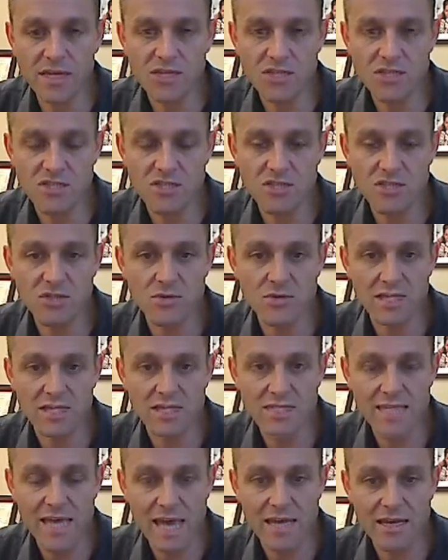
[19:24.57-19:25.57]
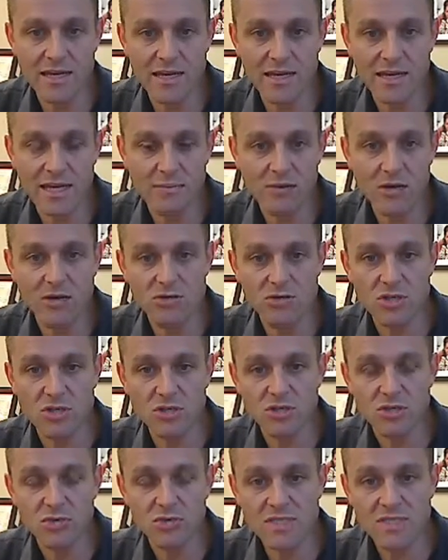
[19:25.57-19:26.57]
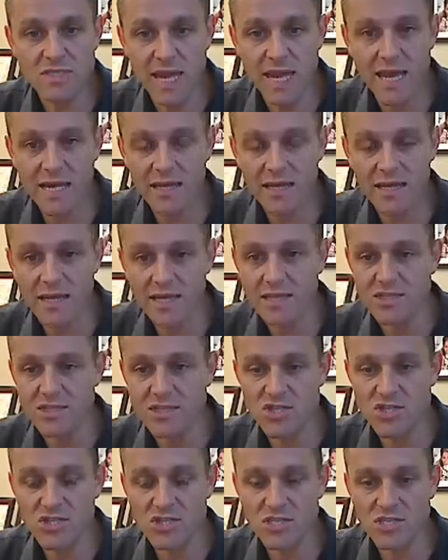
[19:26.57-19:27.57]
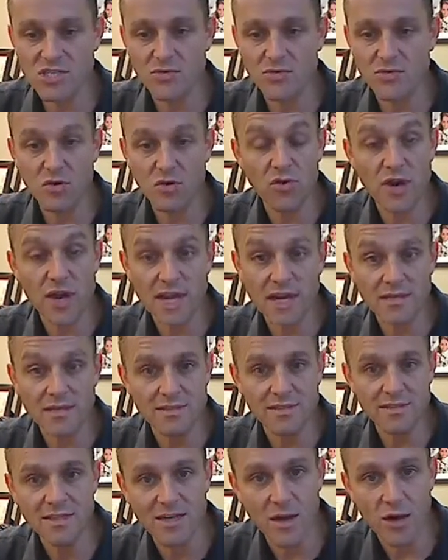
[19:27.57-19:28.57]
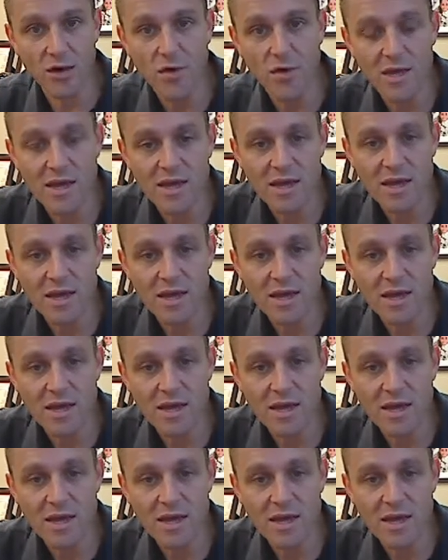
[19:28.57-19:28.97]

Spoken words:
and she's doing Insanity, and I'm coaching her through Insanity, and she's doing great, you know.